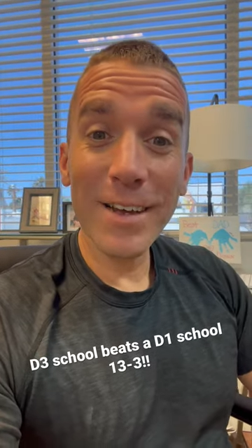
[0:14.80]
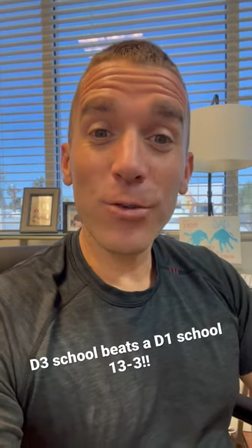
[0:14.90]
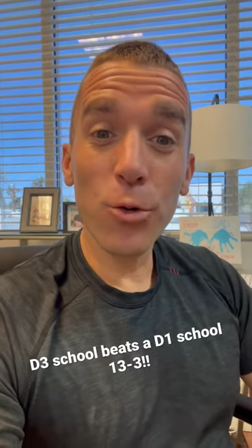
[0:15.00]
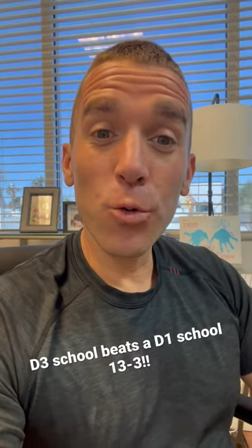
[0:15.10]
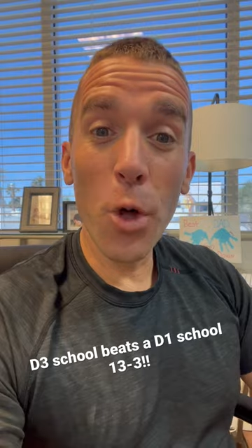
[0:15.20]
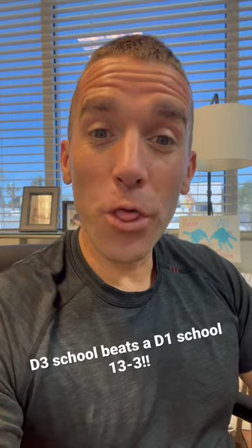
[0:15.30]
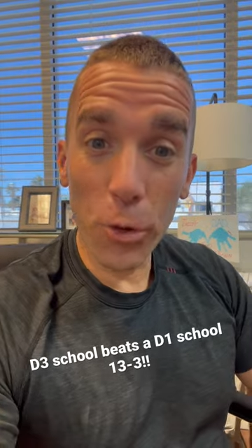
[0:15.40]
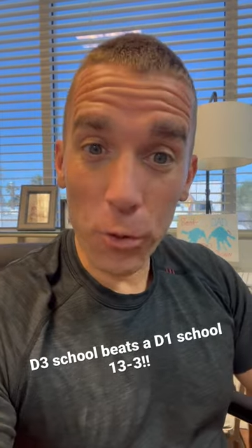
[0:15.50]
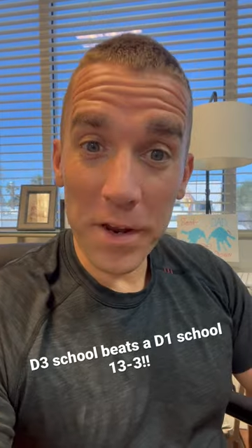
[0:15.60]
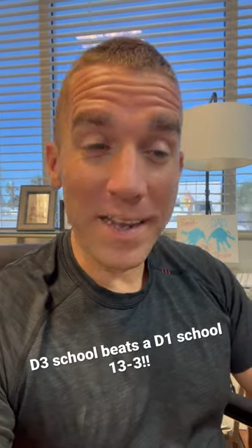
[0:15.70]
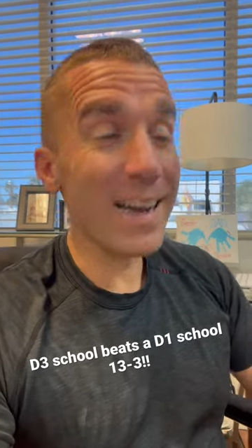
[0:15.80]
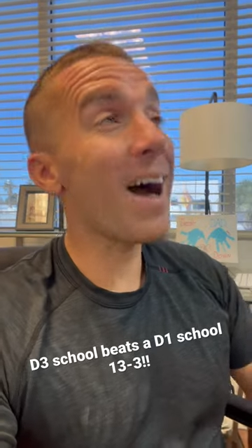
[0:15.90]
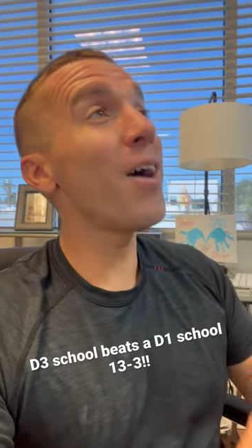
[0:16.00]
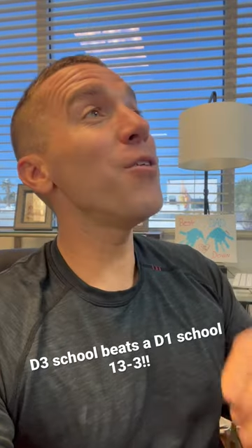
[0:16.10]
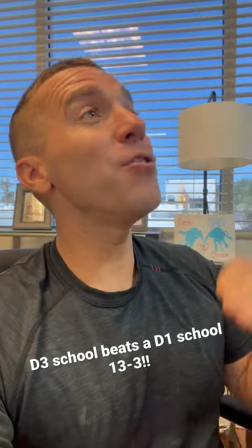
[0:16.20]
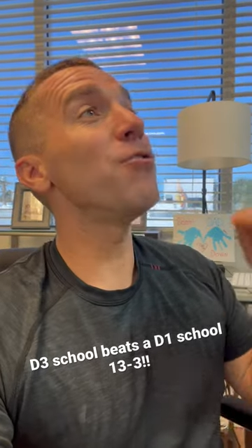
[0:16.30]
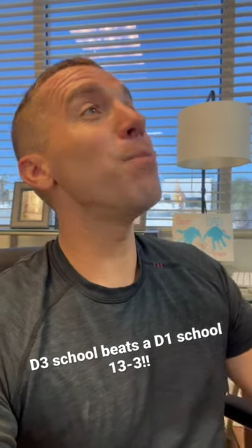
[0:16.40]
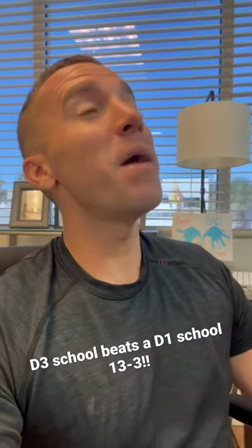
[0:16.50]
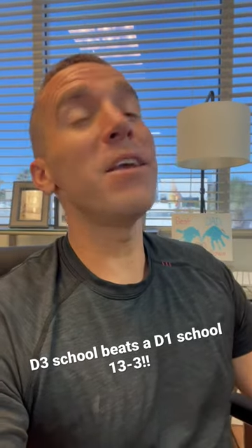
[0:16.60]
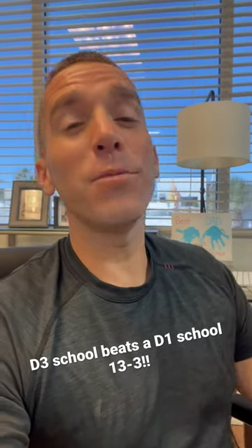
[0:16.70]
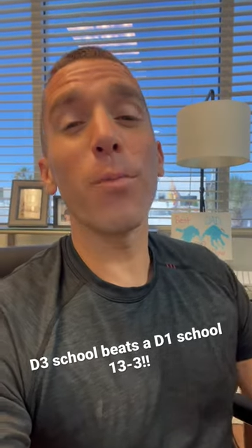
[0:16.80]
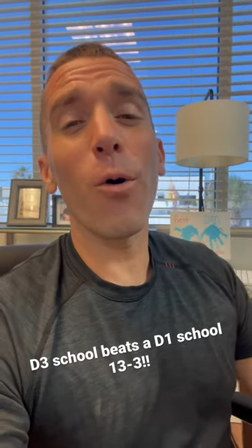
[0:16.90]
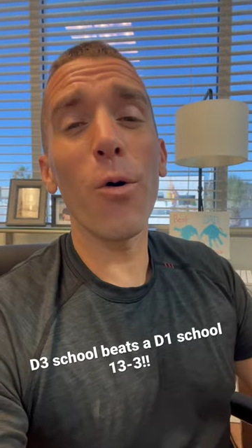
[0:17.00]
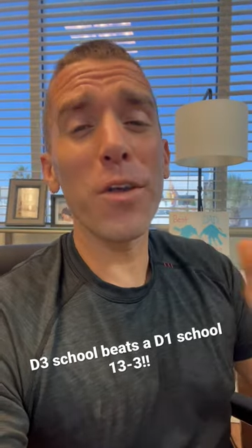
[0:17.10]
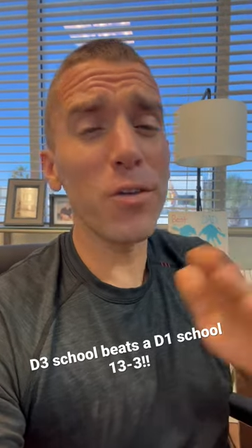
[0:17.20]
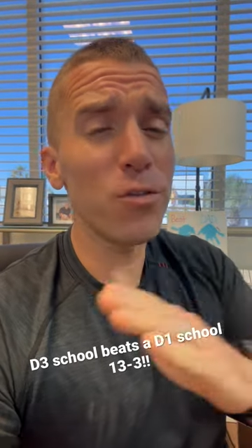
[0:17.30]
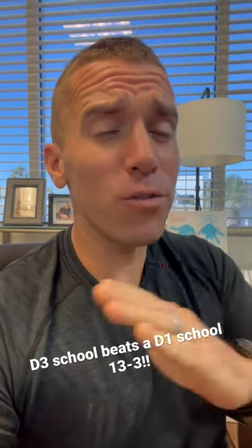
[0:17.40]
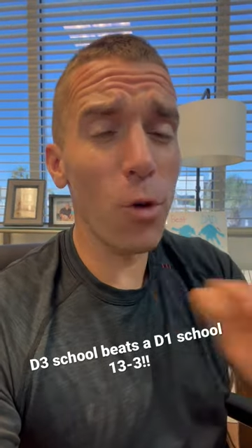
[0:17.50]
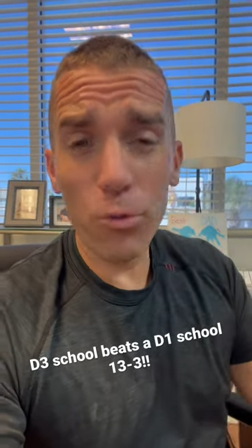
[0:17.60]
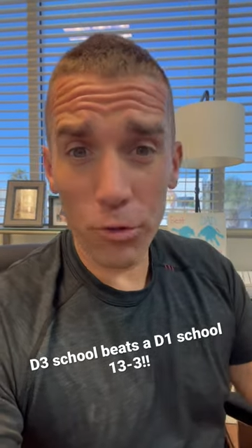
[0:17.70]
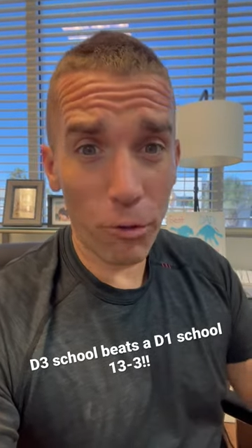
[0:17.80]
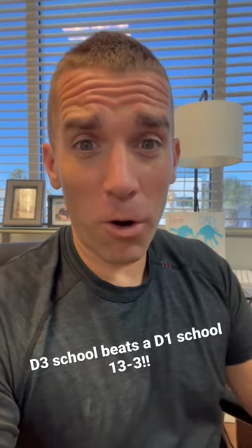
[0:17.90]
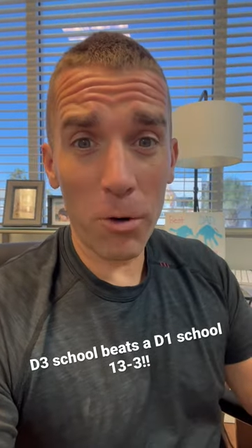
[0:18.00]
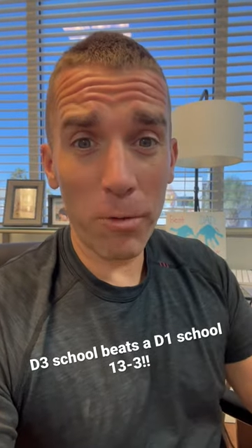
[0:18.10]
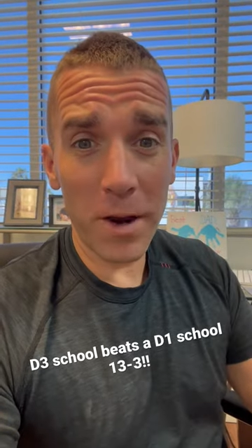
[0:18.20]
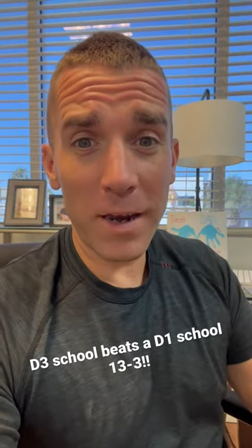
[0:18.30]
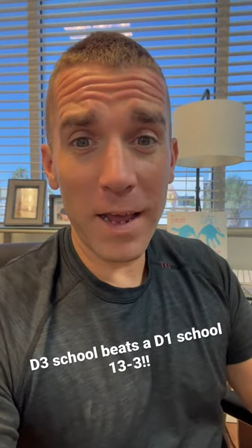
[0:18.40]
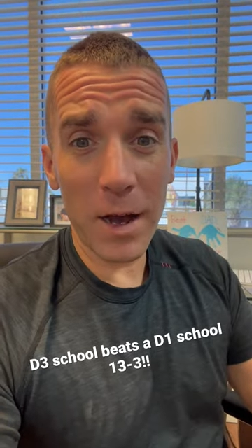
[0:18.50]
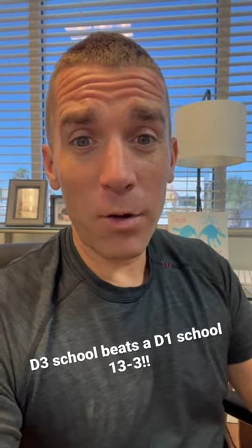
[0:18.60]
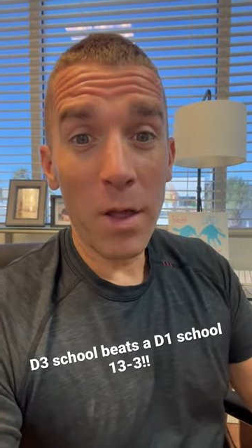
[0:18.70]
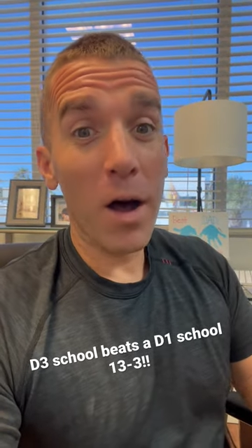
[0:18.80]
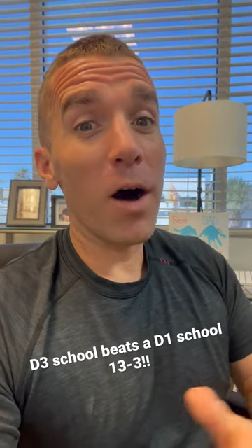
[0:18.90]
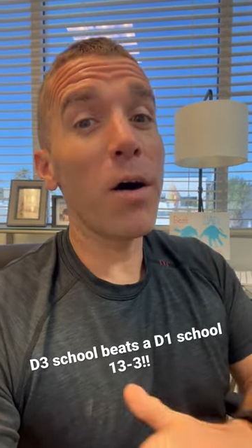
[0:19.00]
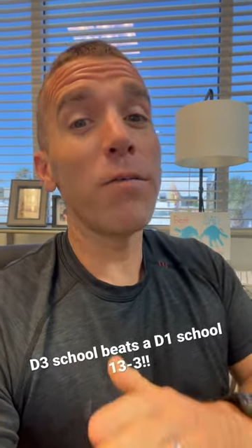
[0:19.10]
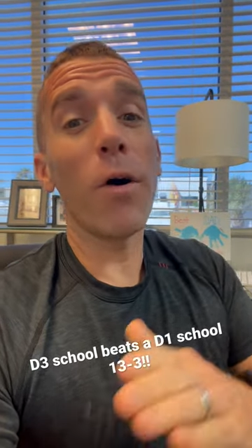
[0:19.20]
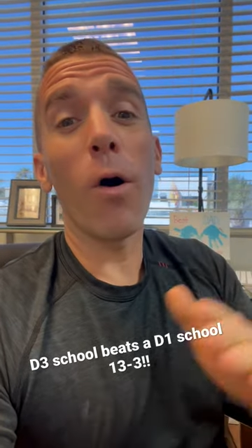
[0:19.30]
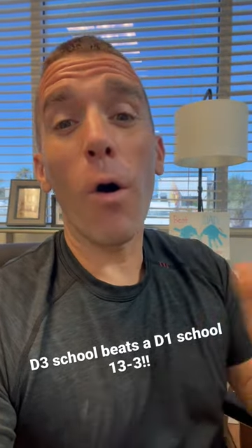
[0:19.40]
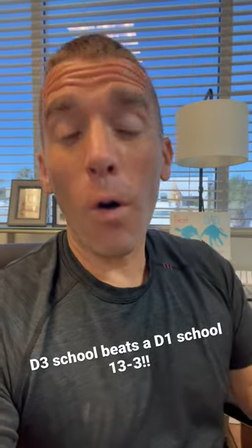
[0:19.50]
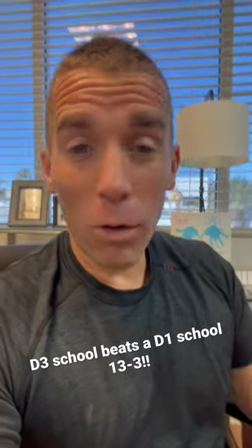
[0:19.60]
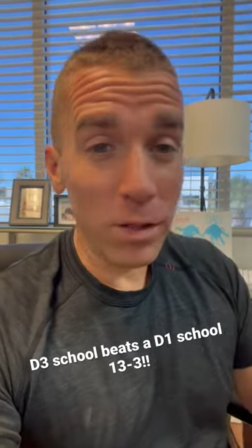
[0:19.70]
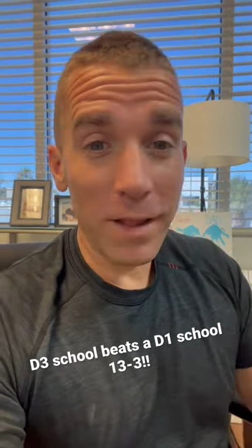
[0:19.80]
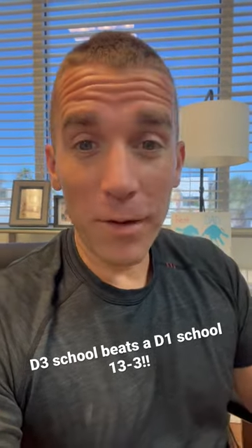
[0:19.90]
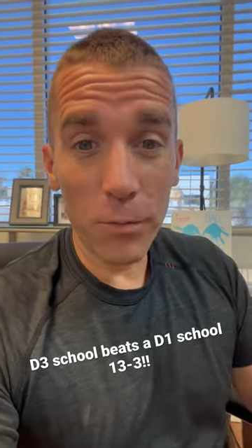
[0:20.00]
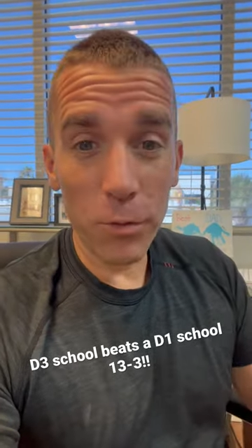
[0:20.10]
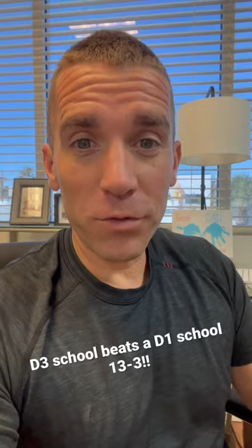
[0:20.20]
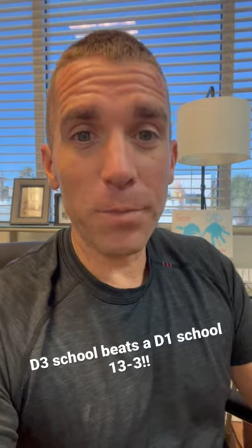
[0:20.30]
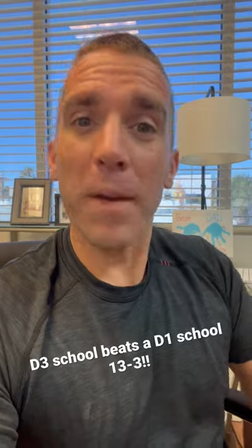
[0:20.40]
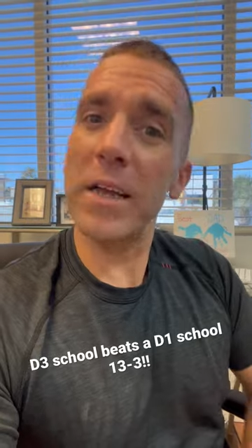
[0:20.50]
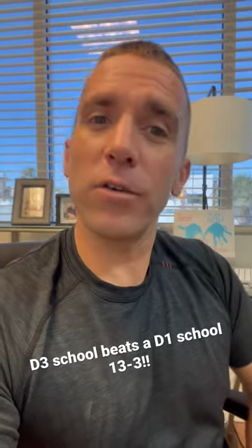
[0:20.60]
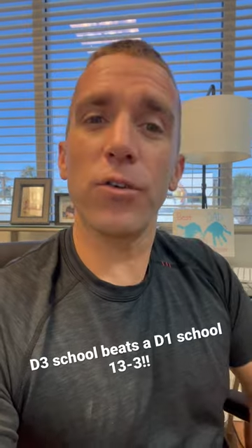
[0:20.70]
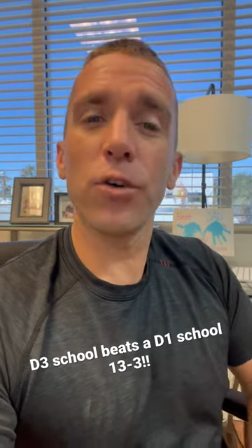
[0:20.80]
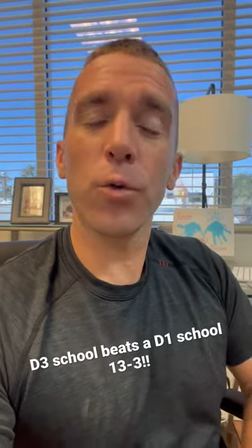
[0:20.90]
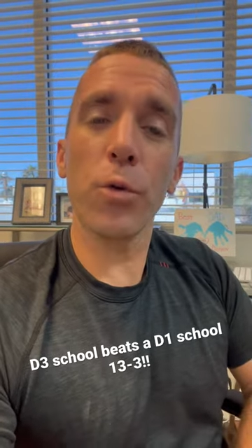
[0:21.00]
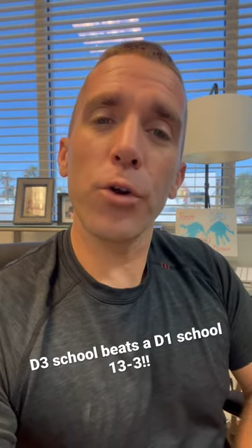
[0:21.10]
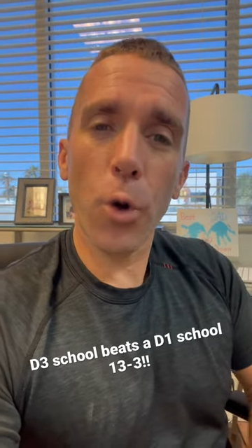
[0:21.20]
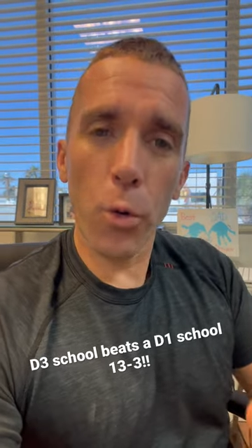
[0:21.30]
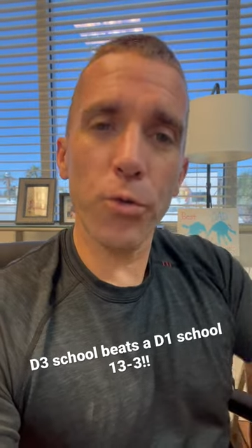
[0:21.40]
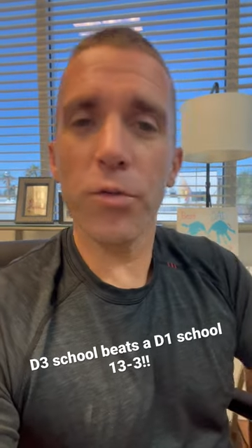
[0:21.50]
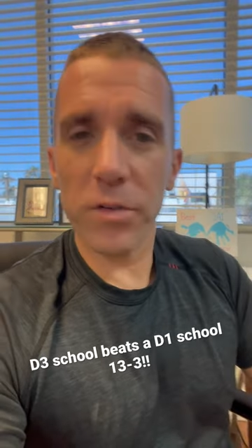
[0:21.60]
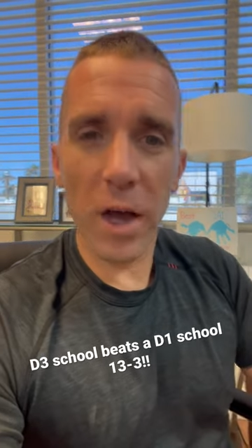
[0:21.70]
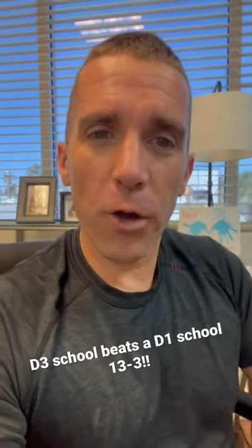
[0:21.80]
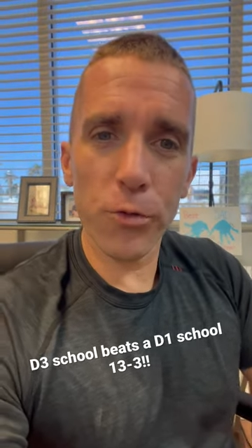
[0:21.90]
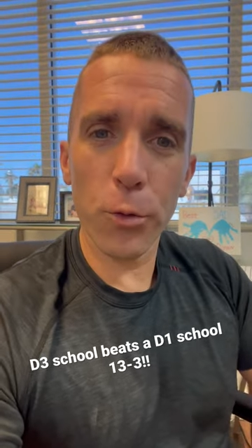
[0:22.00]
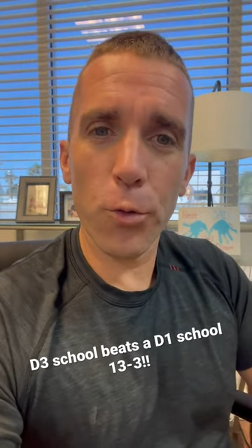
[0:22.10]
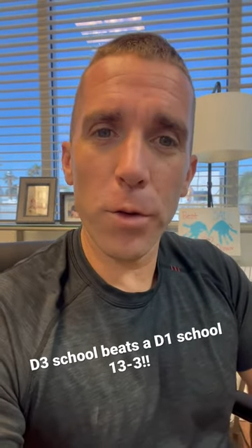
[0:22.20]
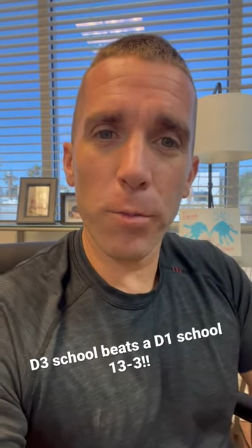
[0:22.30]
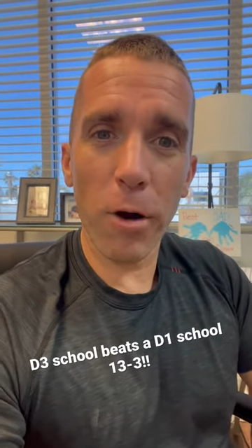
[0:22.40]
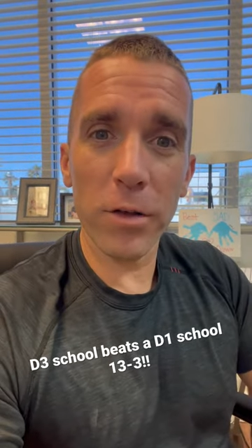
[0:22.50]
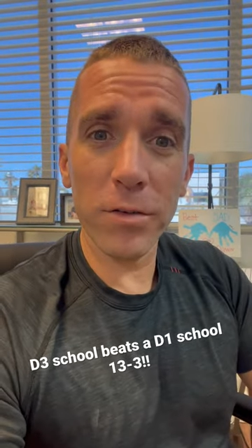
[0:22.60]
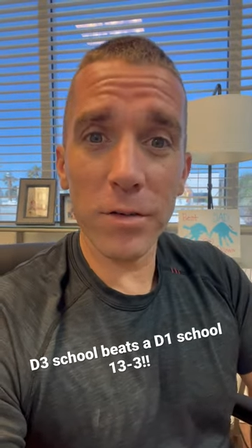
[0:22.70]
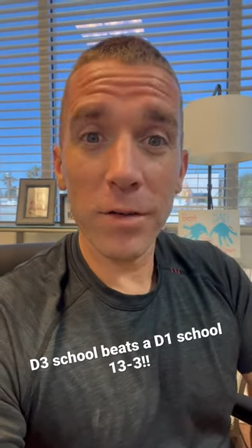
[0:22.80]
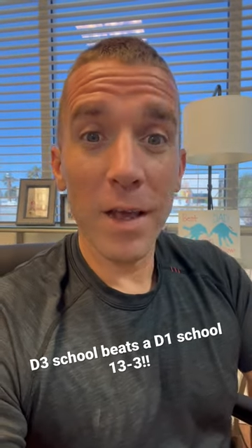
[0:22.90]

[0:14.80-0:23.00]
two, three. College baseball is so strong right now of all levels. And making sure when you're going through this college recruiting process,